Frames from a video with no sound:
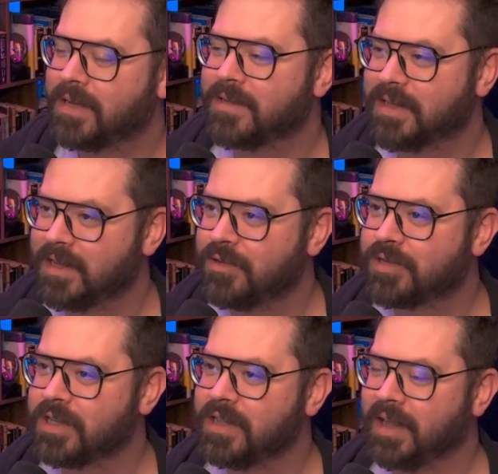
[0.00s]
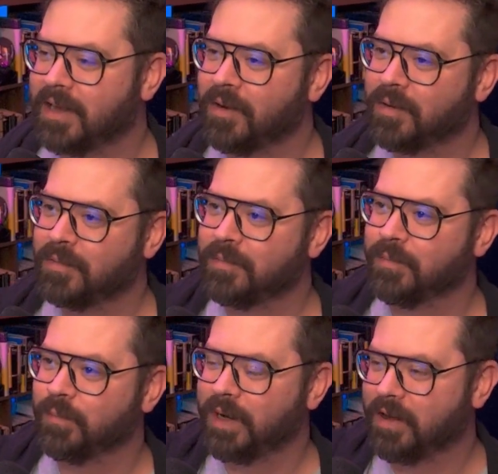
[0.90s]
because they usually like
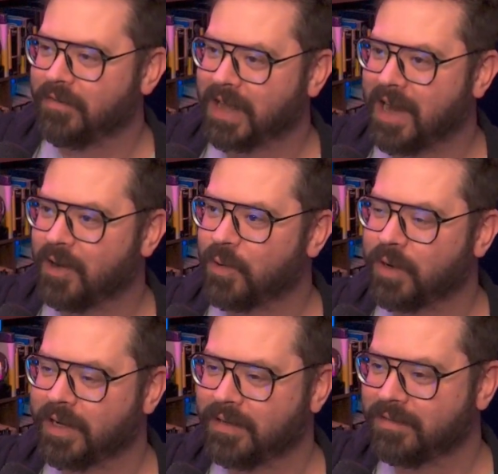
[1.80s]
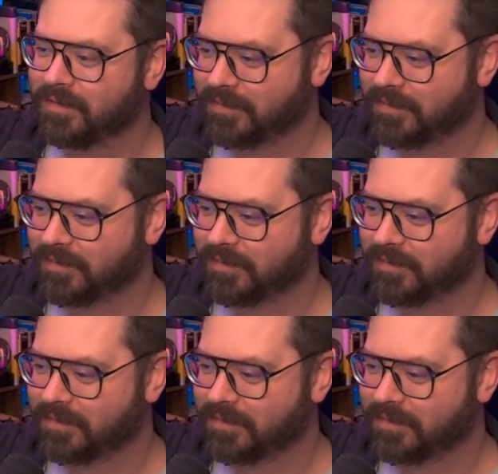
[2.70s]
read off a category,